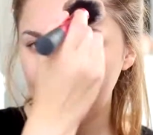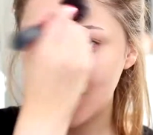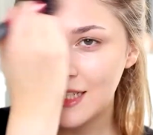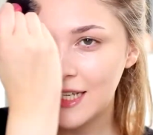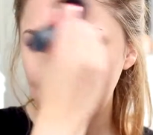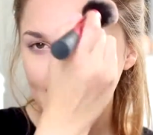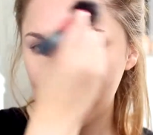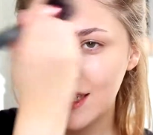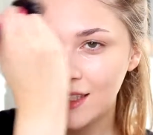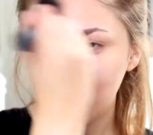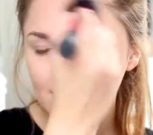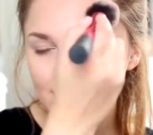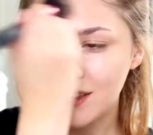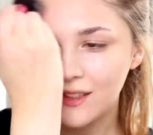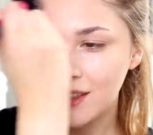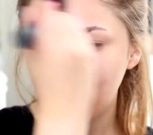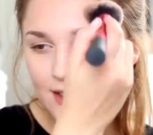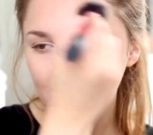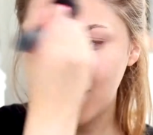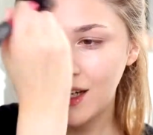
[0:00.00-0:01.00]
So I'm going to take it
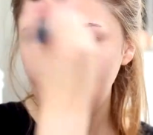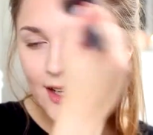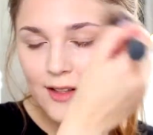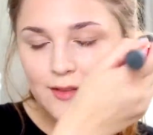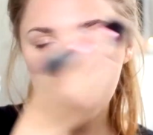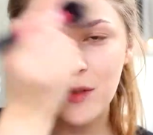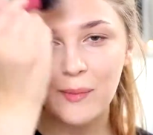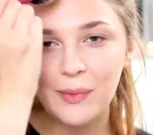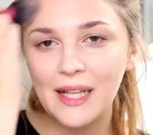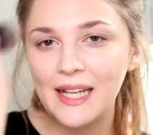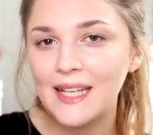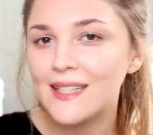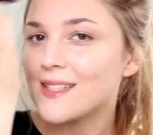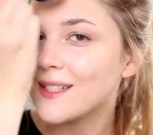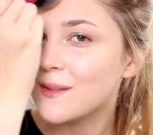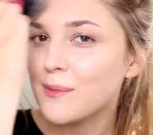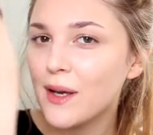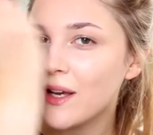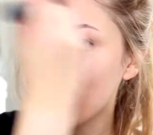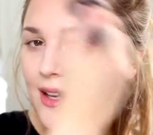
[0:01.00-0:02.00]
kind of in the
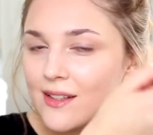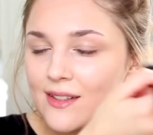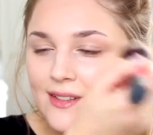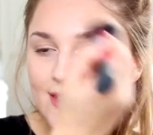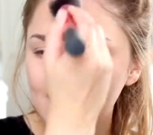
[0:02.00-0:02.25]
places where